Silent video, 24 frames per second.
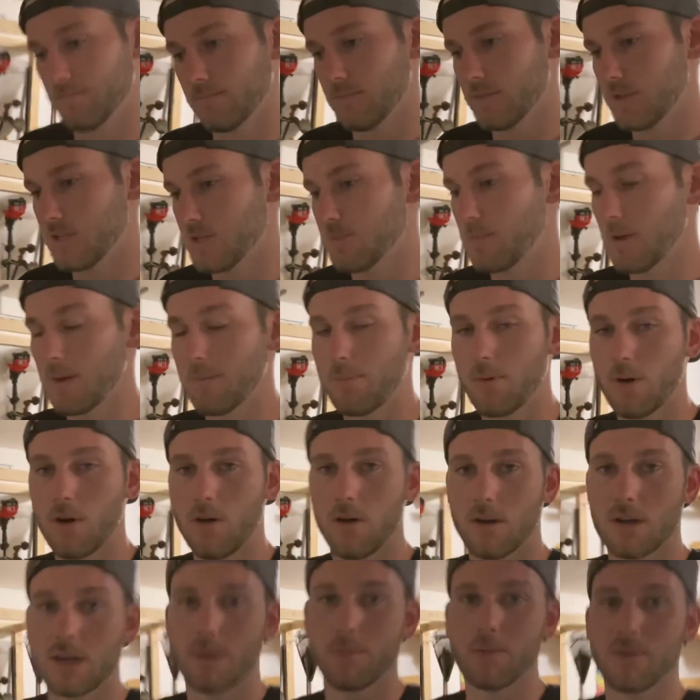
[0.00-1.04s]

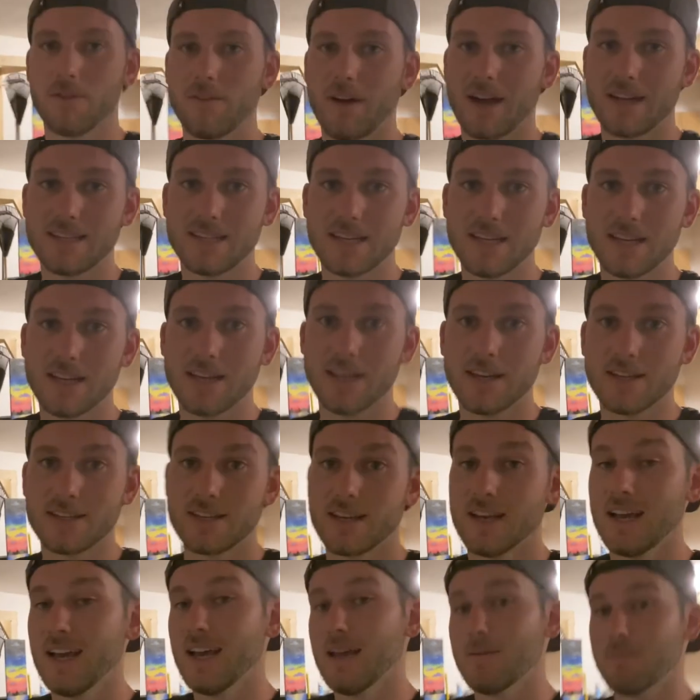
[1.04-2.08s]
spitball a couple of
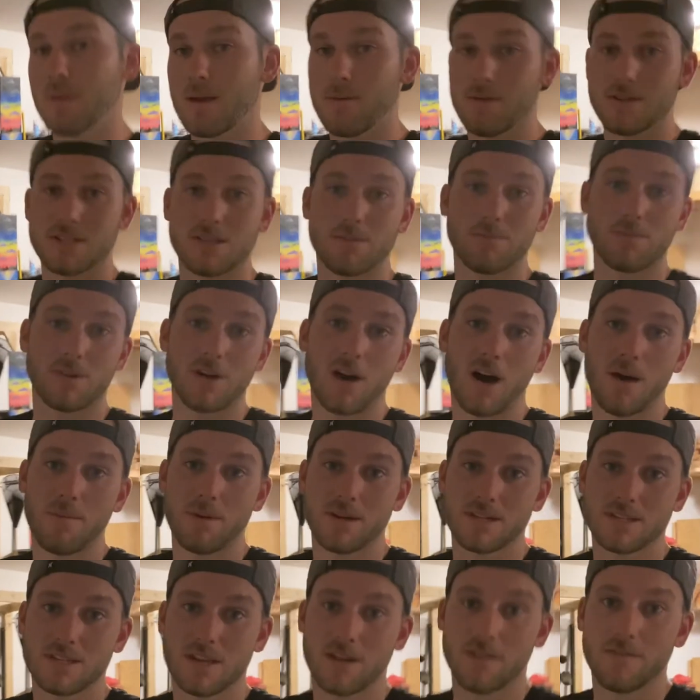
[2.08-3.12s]
ideas, maybe some
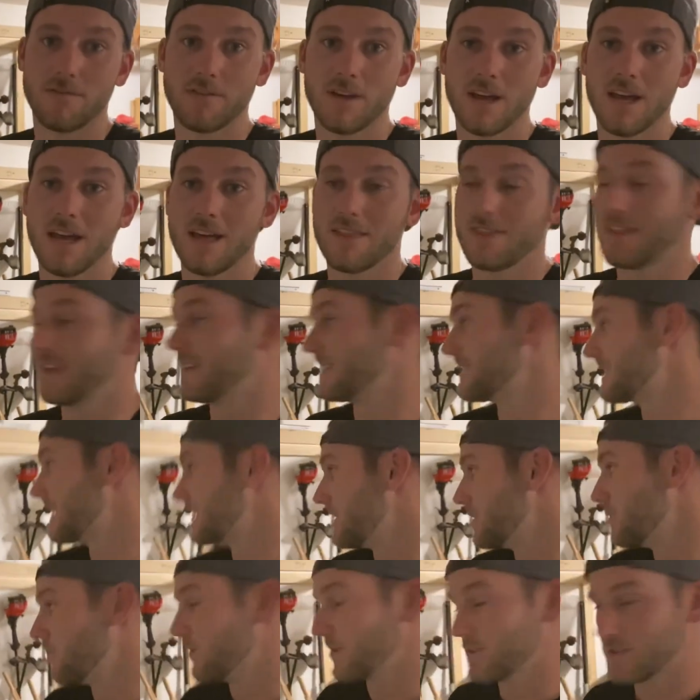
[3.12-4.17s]
comments of things that
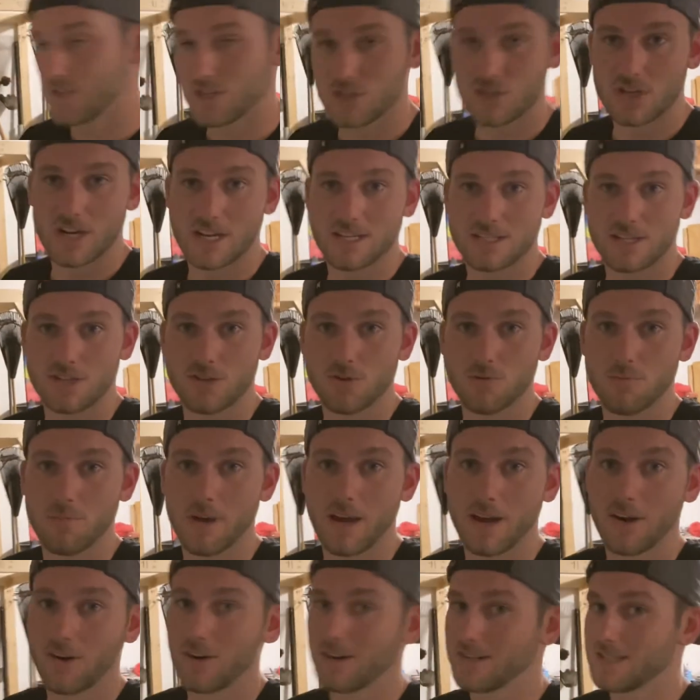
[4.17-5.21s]
you would have suggested do
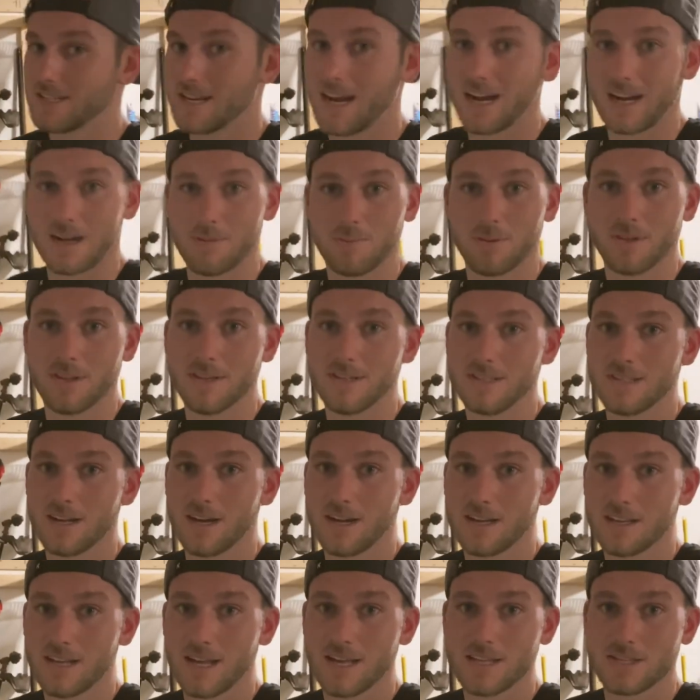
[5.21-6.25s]
better. It's not completely
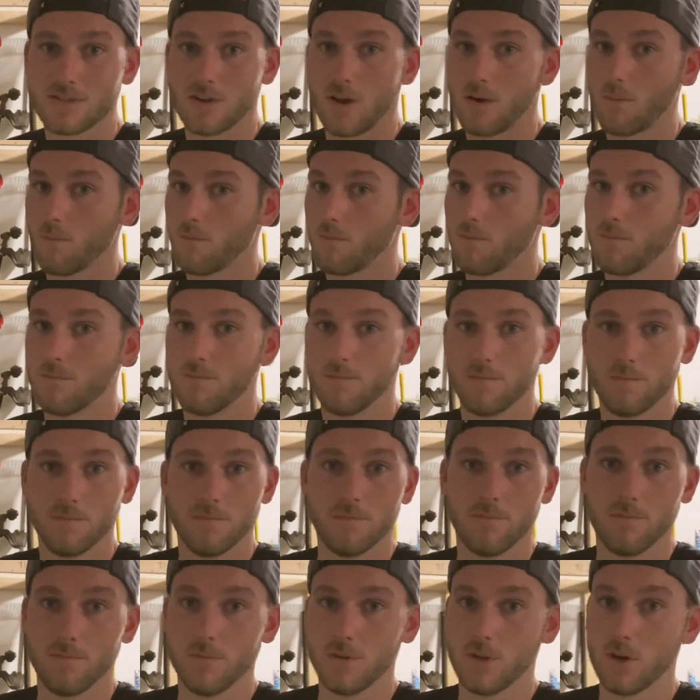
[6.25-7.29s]
done yet, so
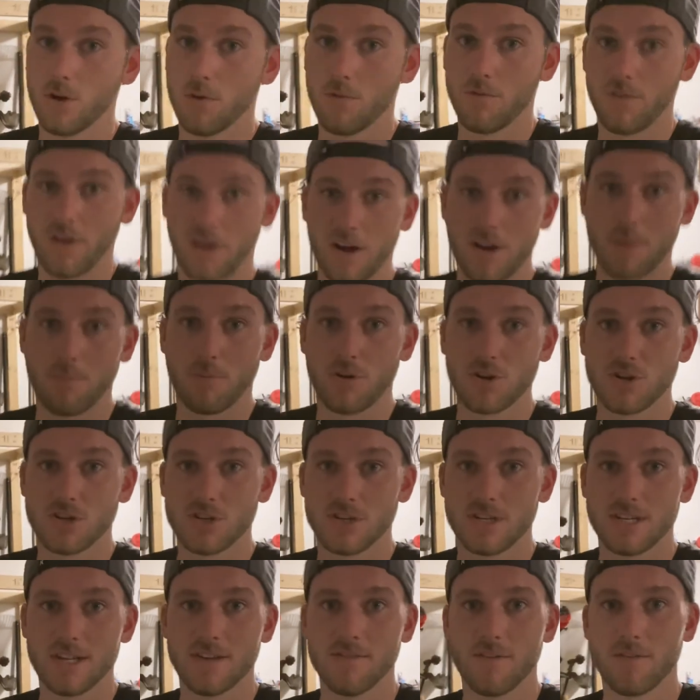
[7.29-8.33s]
I'm, you know, very
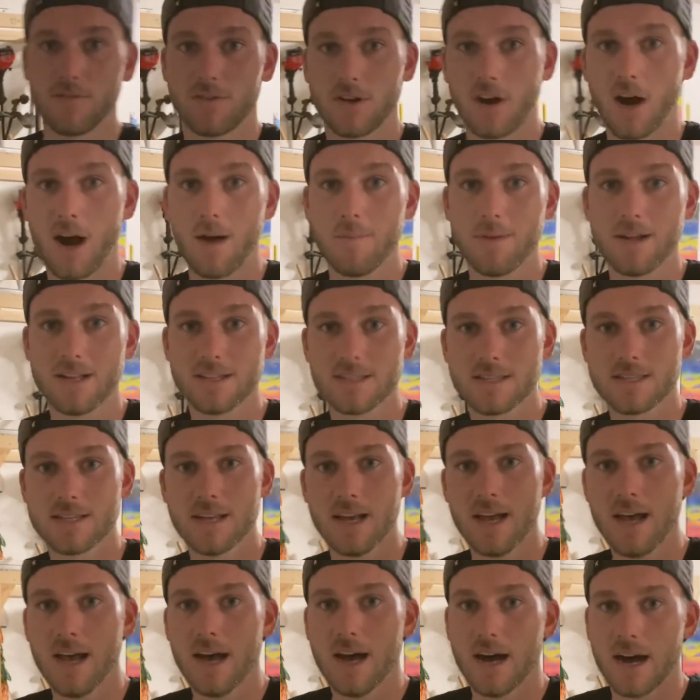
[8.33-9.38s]
appreciative of comments.
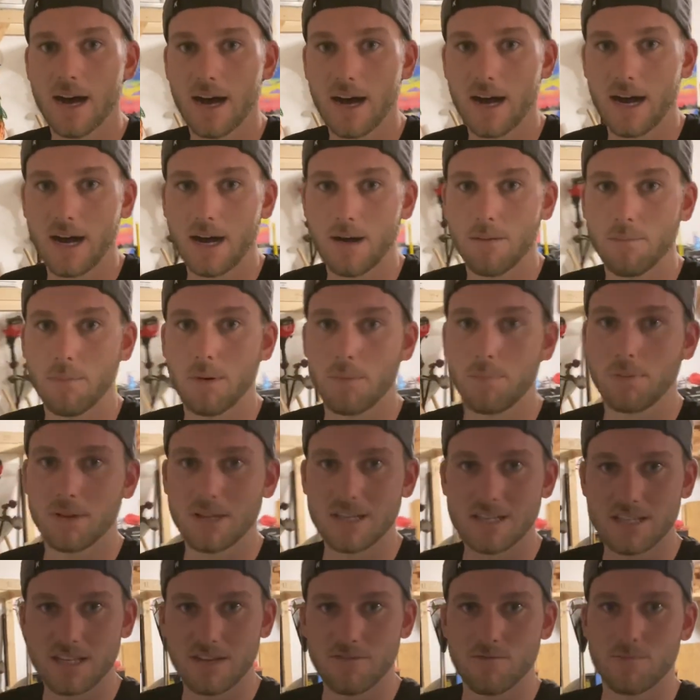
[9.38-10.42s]
Um, but
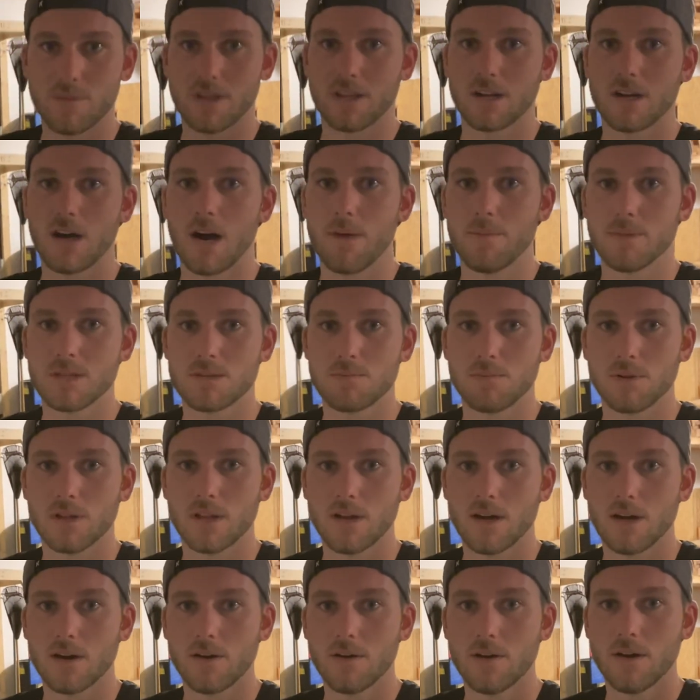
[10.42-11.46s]
please leave them in the comments
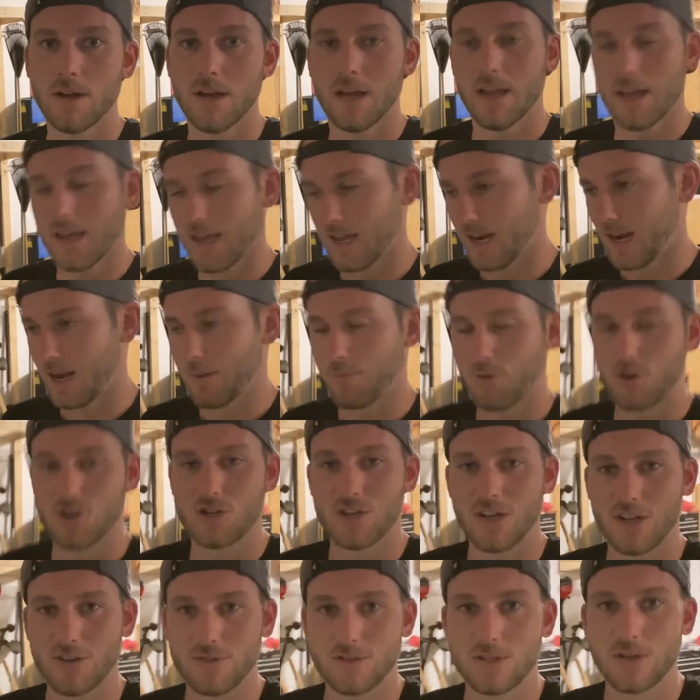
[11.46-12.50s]
below, and I
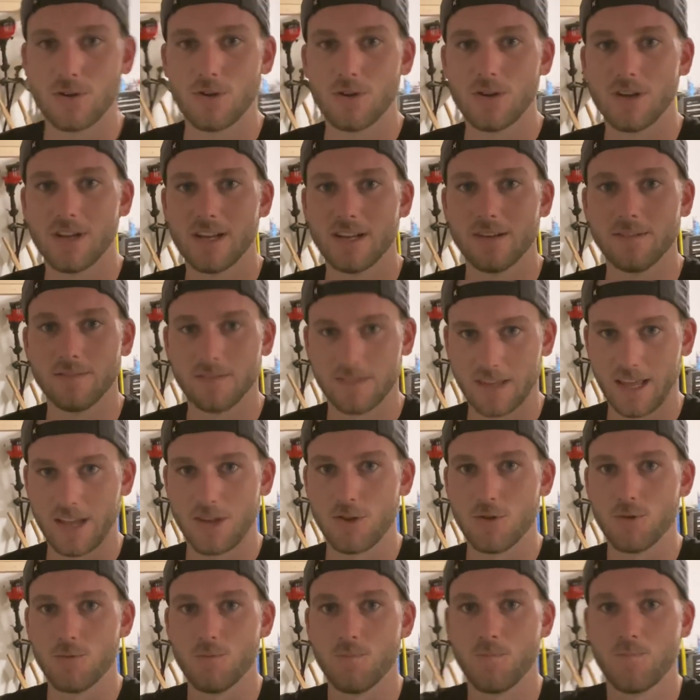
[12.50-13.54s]
appreciate you tuning in. Thank
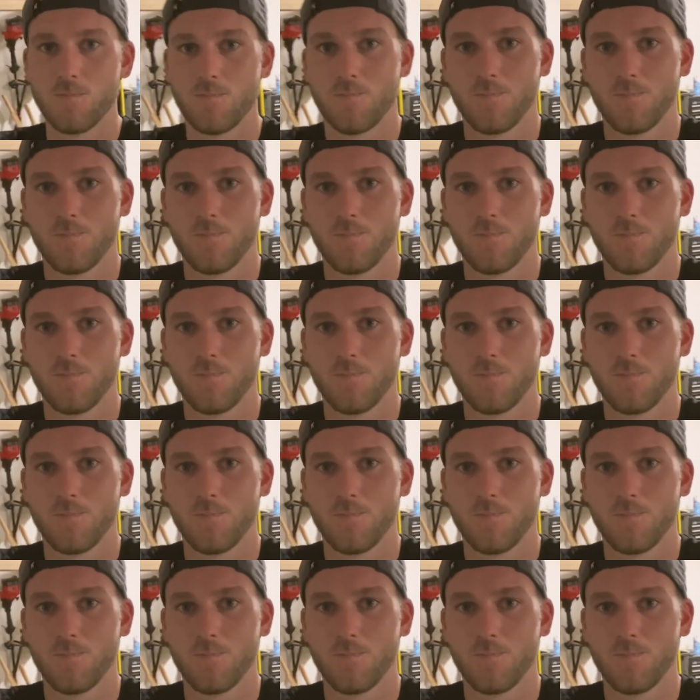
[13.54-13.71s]
you.